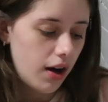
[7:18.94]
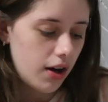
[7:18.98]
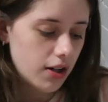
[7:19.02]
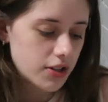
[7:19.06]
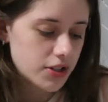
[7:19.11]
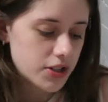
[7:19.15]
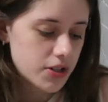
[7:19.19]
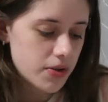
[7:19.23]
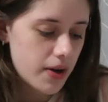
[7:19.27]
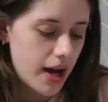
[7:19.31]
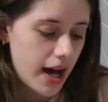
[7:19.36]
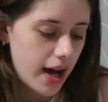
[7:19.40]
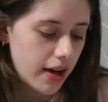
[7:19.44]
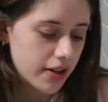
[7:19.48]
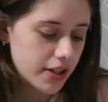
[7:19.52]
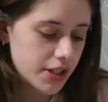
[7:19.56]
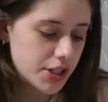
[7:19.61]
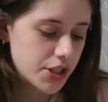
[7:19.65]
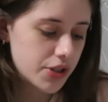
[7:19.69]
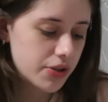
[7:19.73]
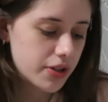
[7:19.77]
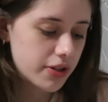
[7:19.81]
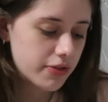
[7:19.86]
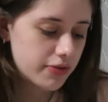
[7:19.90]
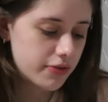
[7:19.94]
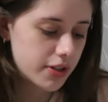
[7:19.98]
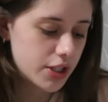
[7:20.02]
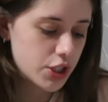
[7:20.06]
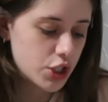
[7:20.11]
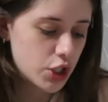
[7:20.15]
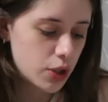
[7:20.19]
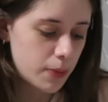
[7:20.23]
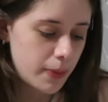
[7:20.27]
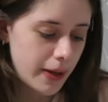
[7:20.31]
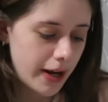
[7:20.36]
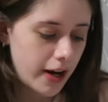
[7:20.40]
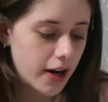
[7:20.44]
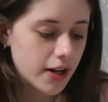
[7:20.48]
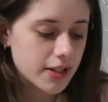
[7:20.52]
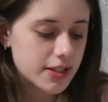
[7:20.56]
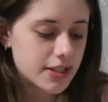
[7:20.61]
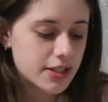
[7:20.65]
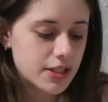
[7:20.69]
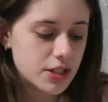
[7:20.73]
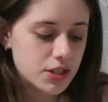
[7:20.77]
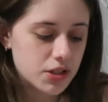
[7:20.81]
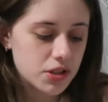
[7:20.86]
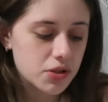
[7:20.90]
Also, how did you convince your
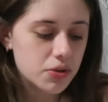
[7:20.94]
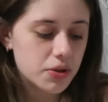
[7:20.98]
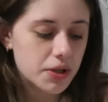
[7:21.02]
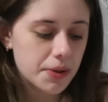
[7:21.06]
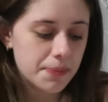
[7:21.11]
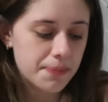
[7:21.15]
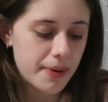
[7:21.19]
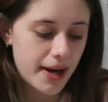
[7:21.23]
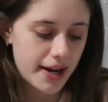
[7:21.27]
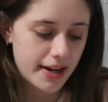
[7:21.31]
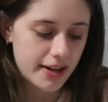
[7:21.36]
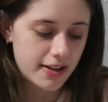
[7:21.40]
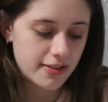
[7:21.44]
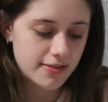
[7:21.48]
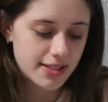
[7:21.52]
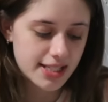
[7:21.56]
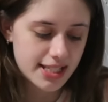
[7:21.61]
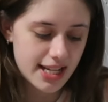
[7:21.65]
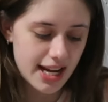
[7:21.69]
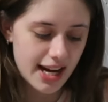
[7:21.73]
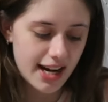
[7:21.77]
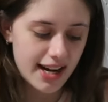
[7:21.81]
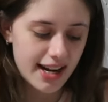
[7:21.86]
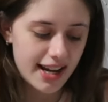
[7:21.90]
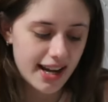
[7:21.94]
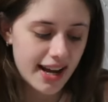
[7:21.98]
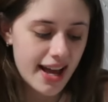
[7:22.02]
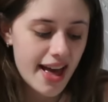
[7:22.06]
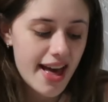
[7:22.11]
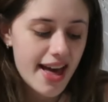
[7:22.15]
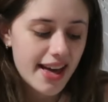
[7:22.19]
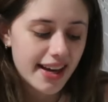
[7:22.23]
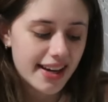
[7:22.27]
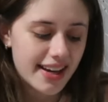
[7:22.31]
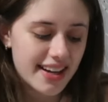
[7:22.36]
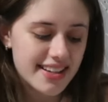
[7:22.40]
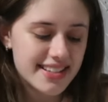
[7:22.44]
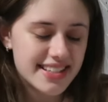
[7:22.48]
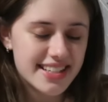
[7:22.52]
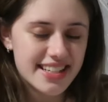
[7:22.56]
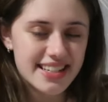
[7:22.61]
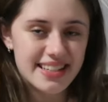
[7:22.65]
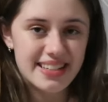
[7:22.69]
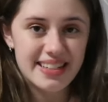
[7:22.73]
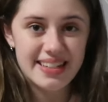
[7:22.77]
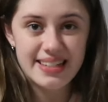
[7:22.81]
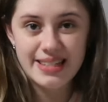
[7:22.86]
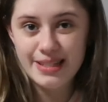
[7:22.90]
parents to do competitive skating? Because
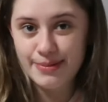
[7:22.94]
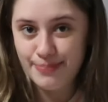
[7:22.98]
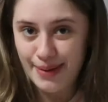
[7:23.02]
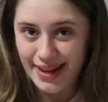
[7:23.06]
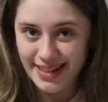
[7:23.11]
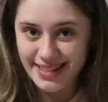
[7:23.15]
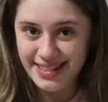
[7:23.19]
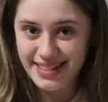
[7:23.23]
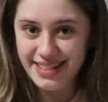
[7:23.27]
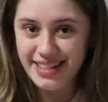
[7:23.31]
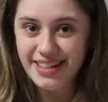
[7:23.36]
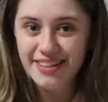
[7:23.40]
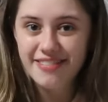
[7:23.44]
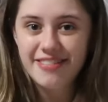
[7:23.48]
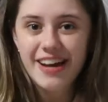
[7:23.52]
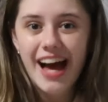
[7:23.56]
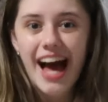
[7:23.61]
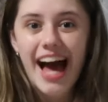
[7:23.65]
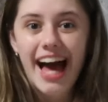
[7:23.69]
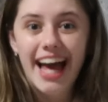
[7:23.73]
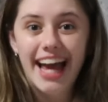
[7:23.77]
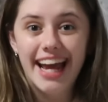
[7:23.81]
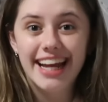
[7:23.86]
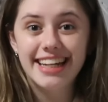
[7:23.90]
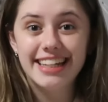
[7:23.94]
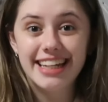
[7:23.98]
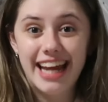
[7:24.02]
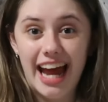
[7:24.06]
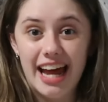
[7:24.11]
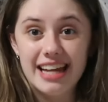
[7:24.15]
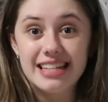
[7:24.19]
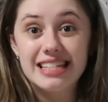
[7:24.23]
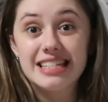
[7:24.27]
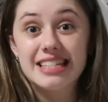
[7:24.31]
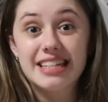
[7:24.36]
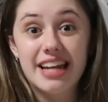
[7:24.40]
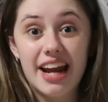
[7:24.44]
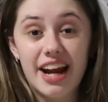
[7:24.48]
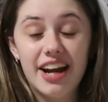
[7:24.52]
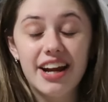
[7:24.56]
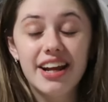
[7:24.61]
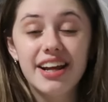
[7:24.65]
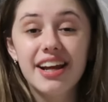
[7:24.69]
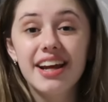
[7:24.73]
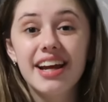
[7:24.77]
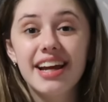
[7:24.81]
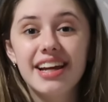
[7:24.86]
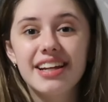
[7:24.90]
it's expensive. And yes,
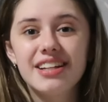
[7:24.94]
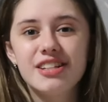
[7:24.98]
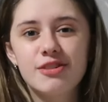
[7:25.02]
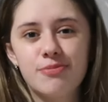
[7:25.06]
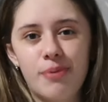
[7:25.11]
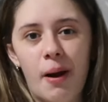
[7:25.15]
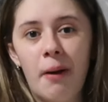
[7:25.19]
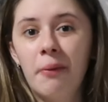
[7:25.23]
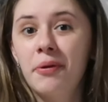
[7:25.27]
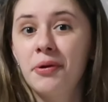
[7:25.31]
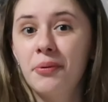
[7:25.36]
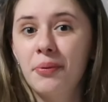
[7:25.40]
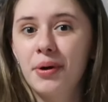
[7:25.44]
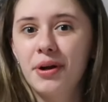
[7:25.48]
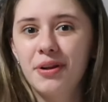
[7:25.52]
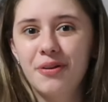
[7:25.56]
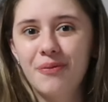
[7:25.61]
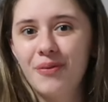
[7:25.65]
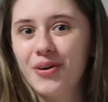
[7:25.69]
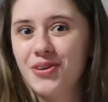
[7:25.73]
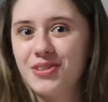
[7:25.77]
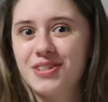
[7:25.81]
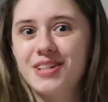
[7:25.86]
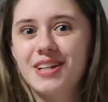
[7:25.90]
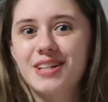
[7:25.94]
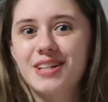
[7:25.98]
skating is probably one of the most